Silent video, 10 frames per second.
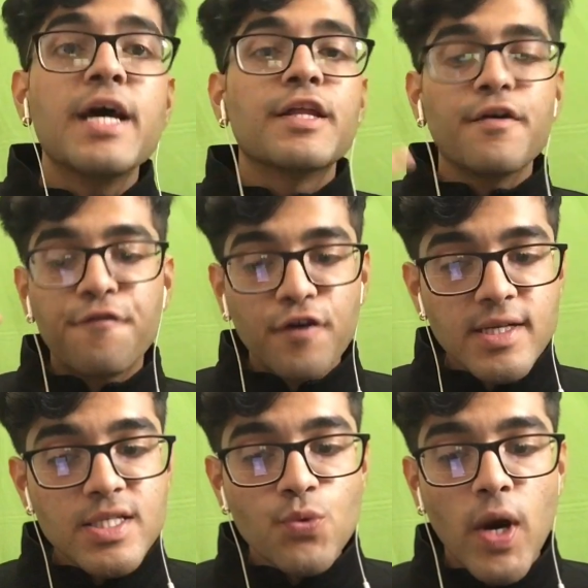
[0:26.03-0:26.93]
The
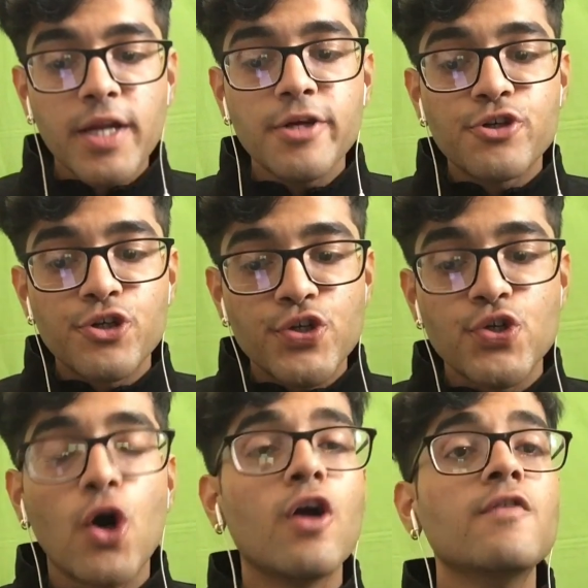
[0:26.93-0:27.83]
first one you should
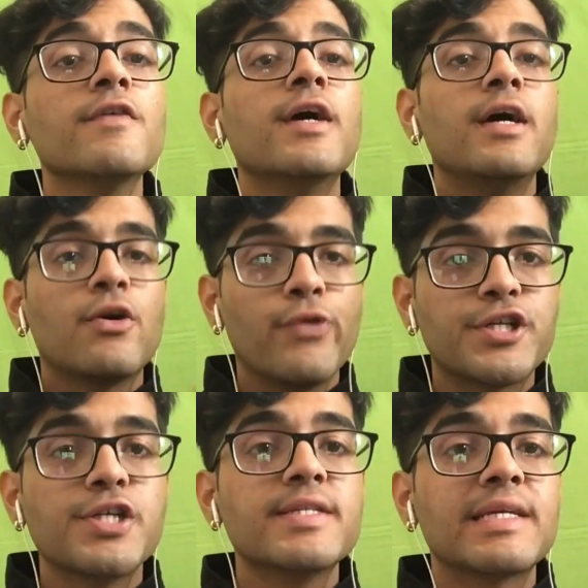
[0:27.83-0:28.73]
solve
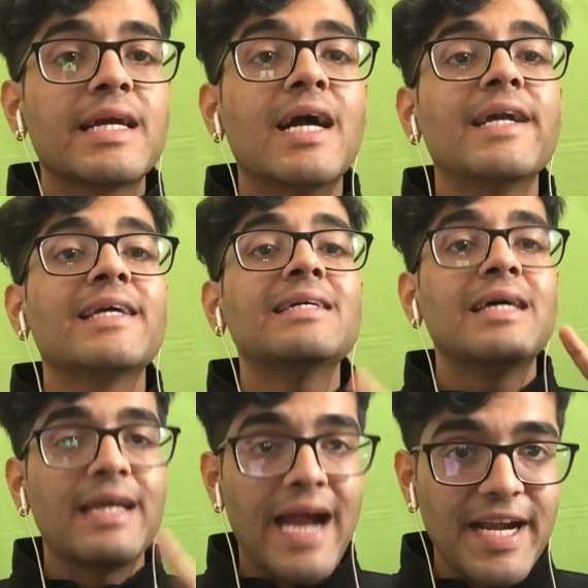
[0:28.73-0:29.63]
questions regarding
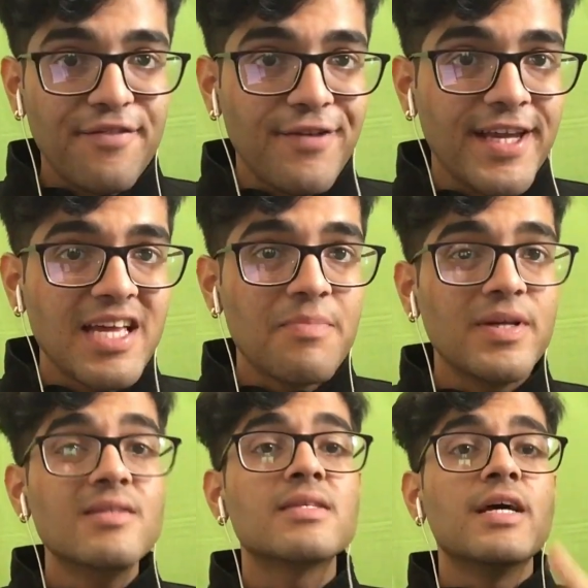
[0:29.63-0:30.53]
random
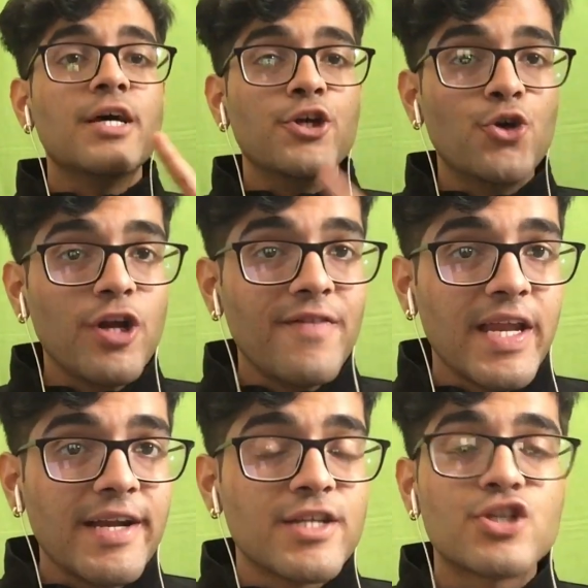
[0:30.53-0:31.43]
variables,
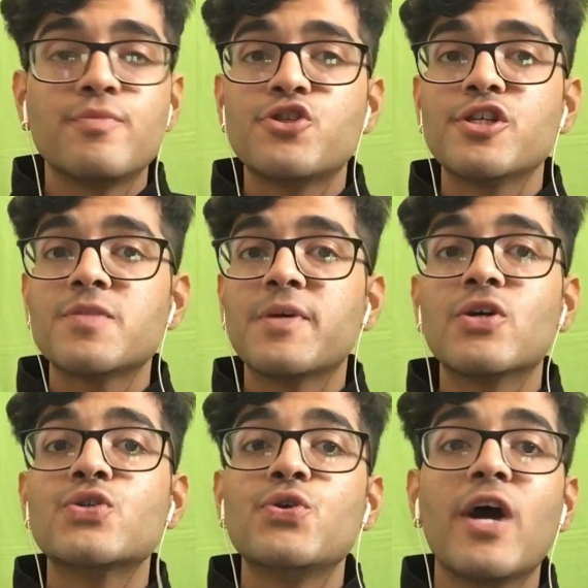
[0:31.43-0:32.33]
univariate distributions
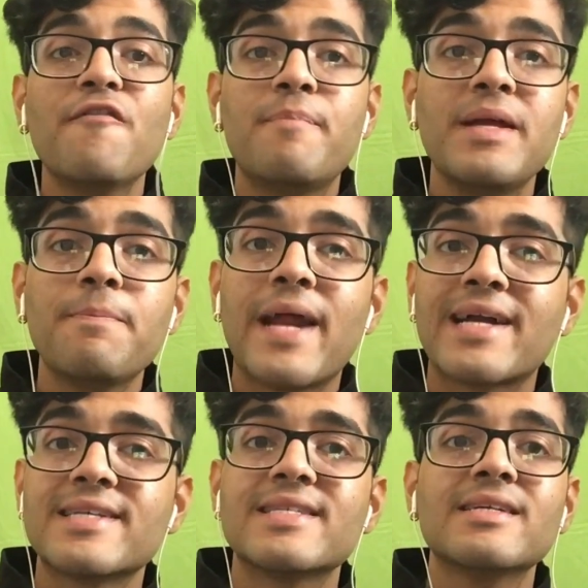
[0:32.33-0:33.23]
because you have been
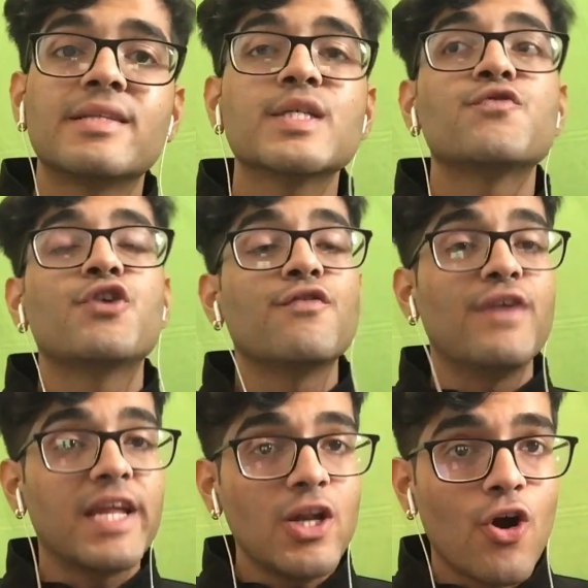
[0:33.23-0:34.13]
practicing this for a
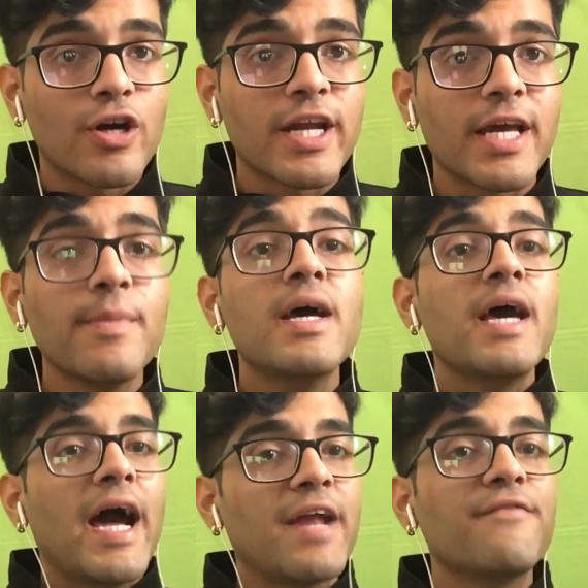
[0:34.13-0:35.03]
very long time
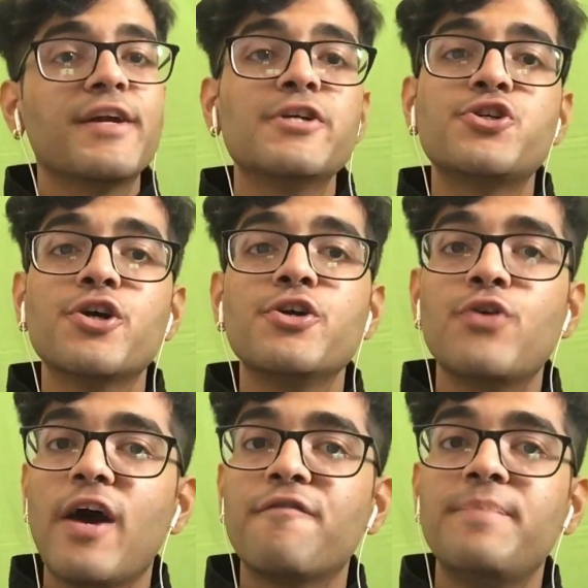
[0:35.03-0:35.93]
and I'm very sure you
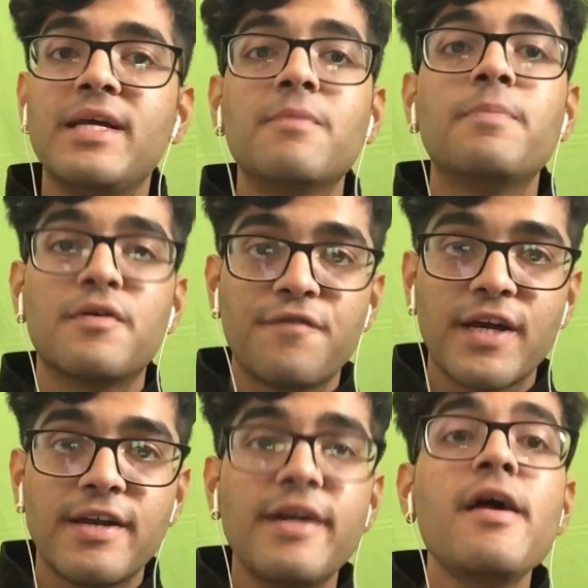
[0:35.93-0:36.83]
have been
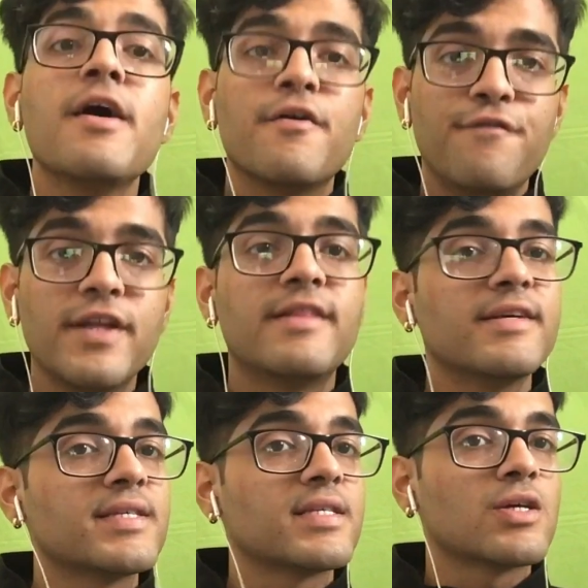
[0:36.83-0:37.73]
perfected with
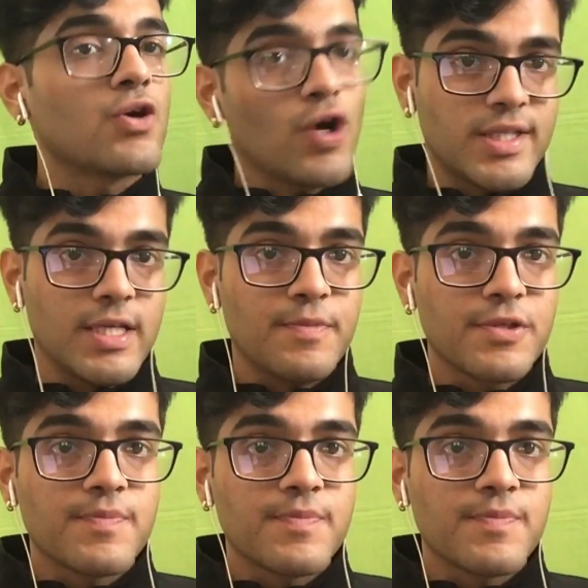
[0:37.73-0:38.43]
this concept.